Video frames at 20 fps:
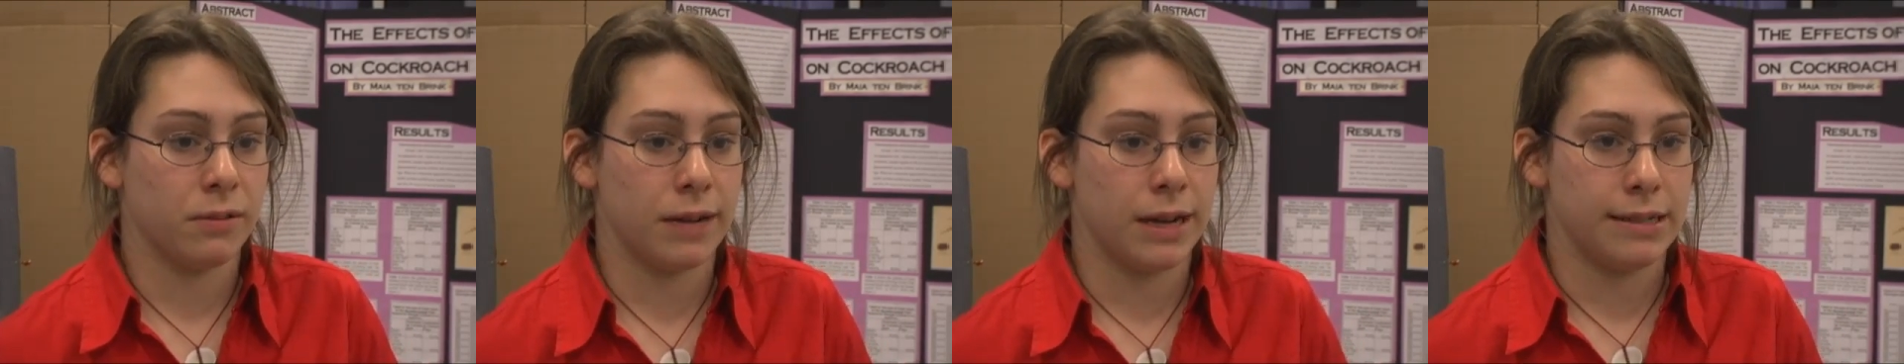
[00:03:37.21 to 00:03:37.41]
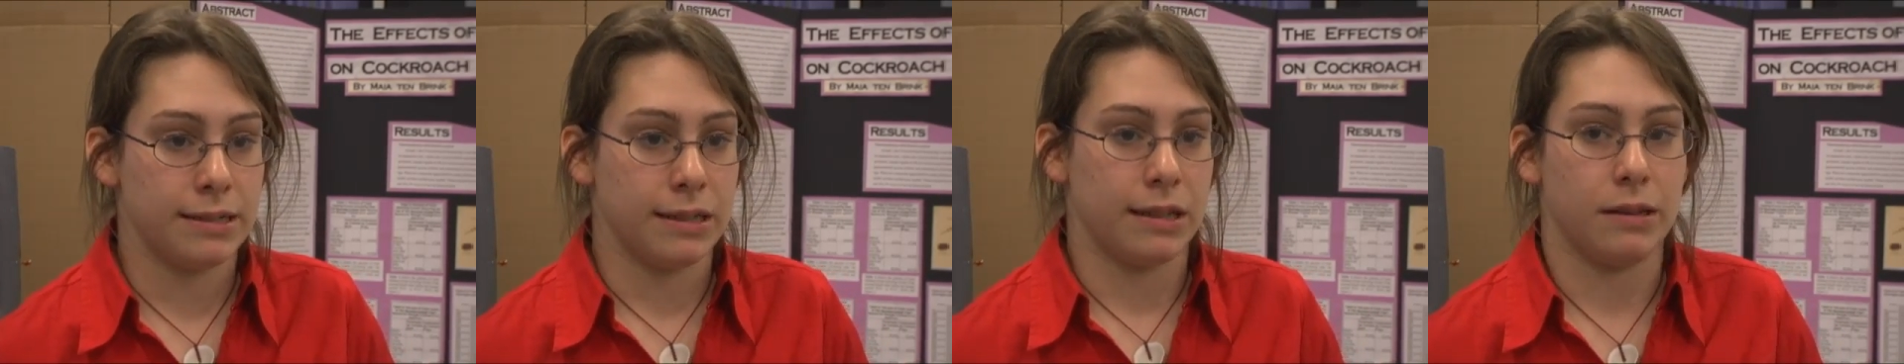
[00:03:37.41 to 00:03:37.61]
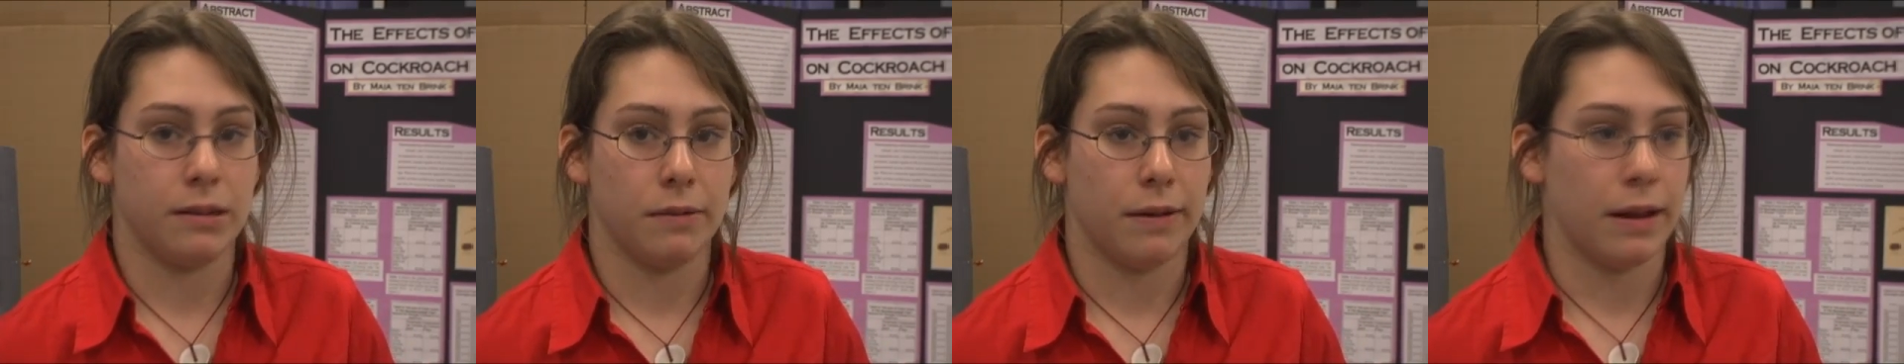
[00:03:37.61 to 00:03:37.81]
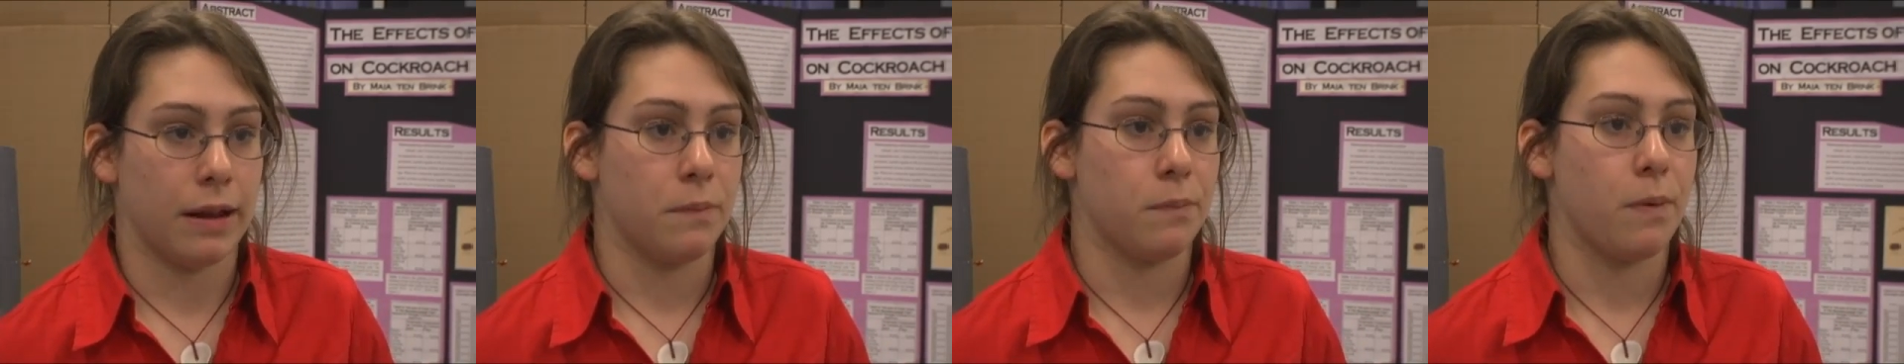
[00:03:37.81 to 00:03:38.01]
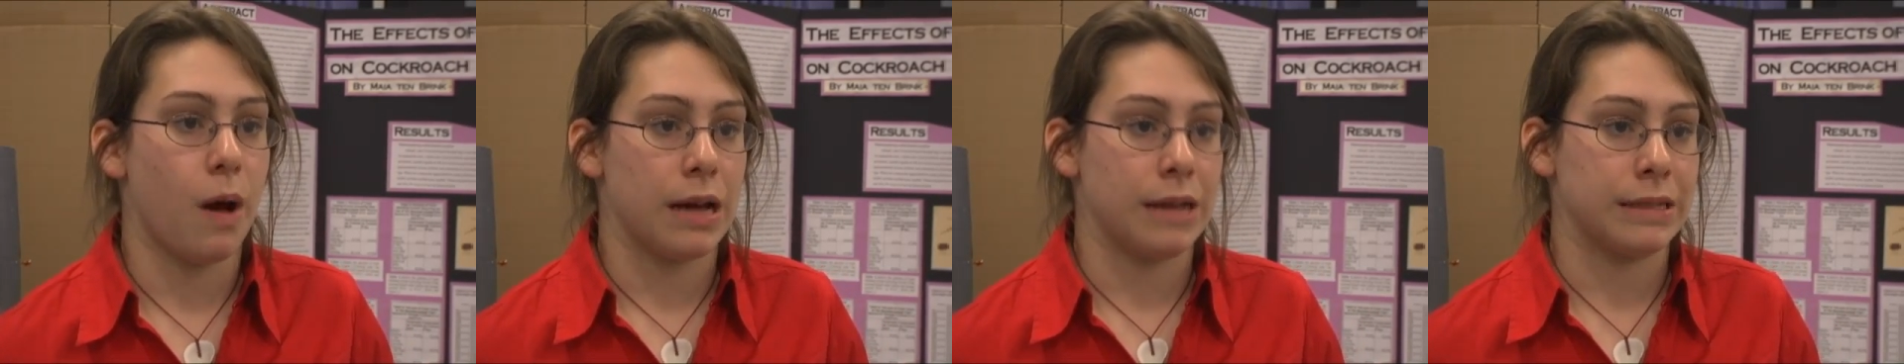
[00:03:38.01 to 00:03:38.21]
crazy doing
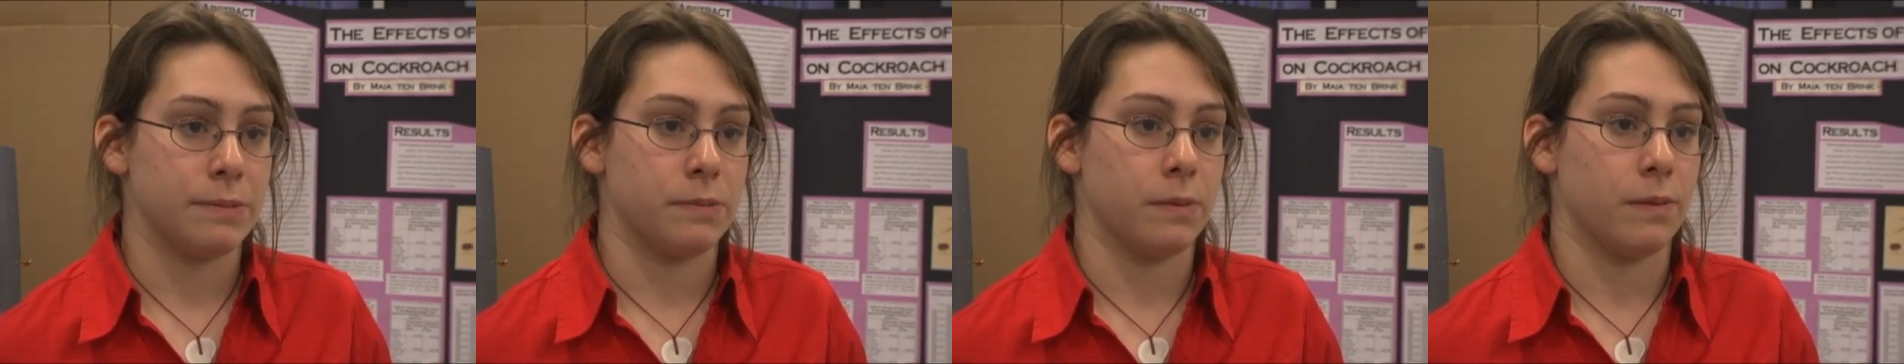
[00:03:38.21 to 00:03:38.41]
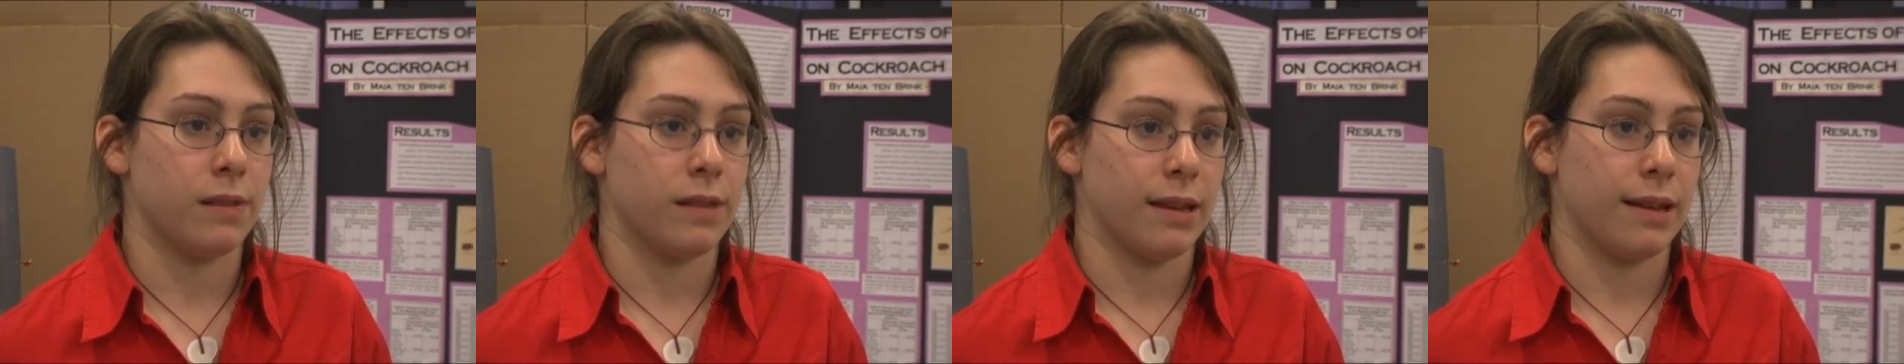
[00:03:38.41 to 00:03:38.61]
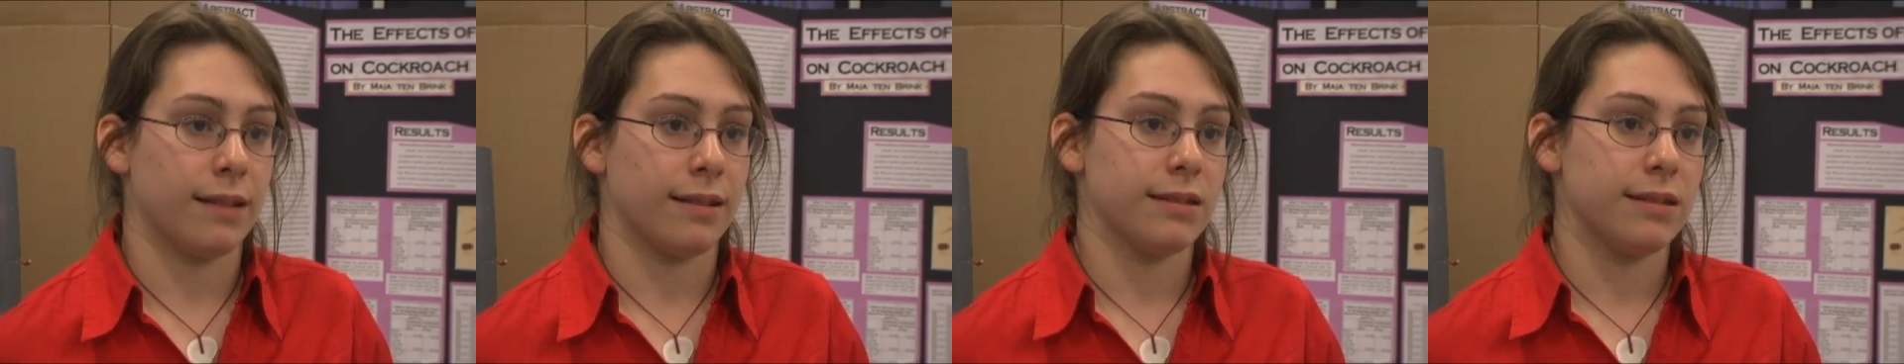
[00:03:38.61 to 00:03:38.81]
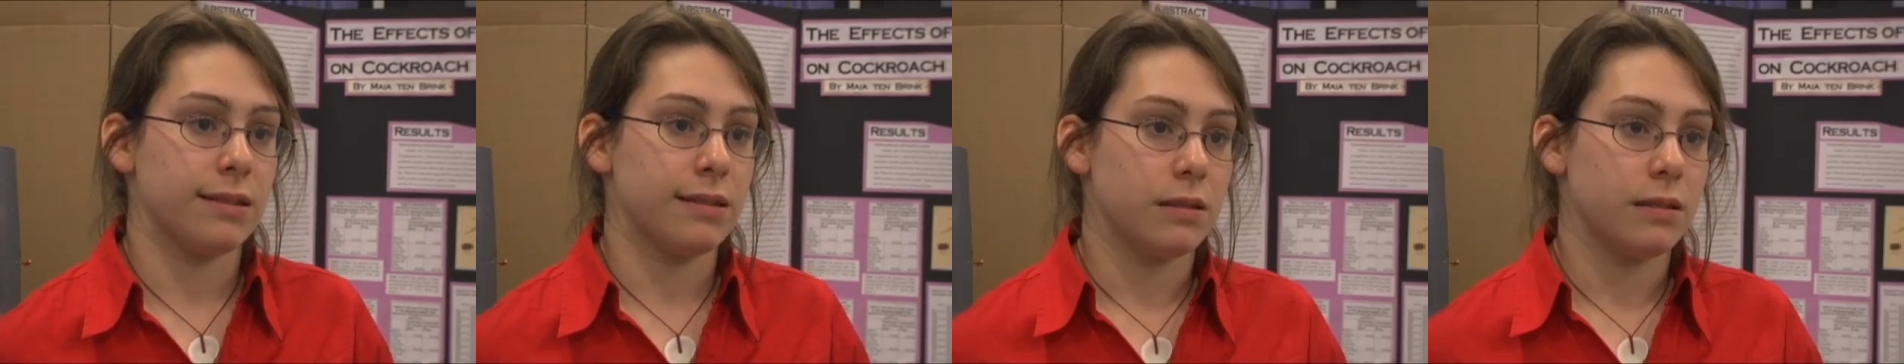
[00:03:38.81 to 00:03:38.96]
impossible things.